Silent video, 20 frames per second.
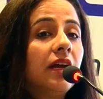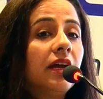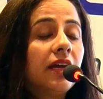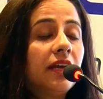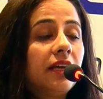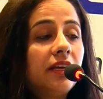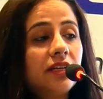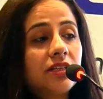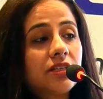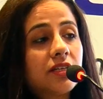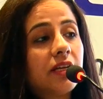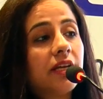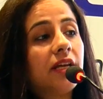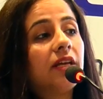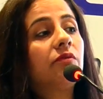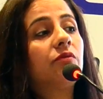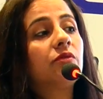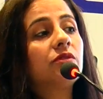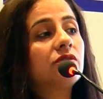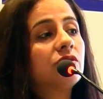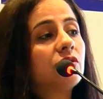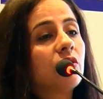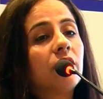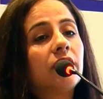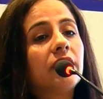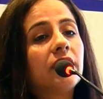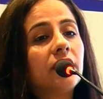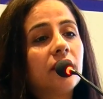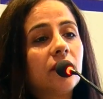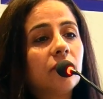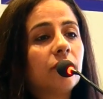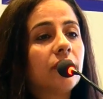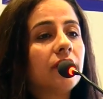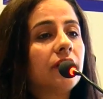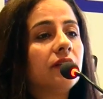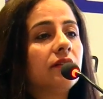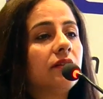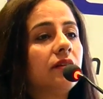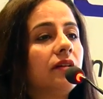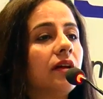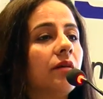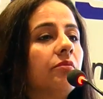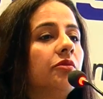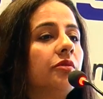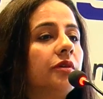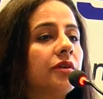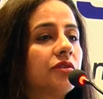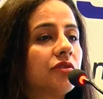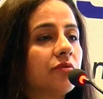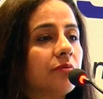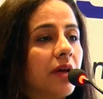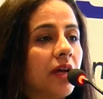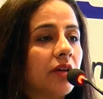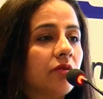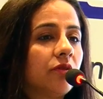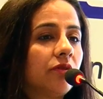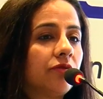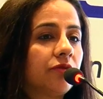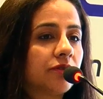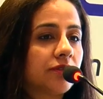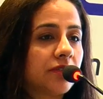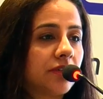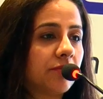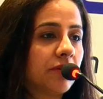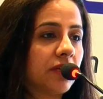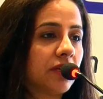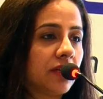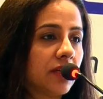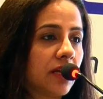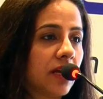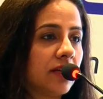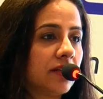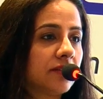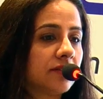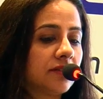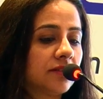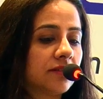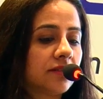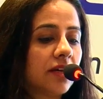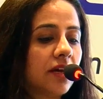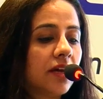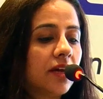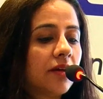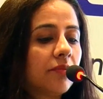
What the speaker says: Initially, it was not included in the WHO manual for semen analysis,